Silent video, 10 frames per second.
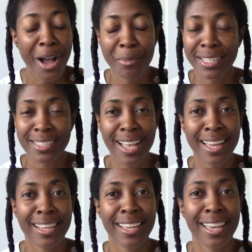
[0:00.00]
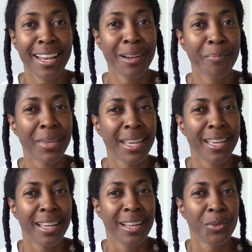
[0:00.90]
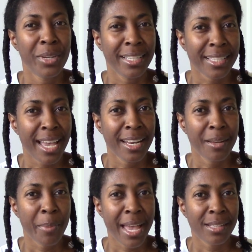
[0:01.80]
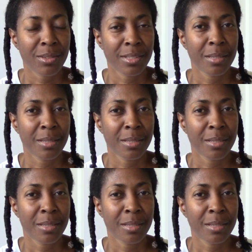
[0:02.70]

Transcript: I'm excited, and I'm really excited to pass on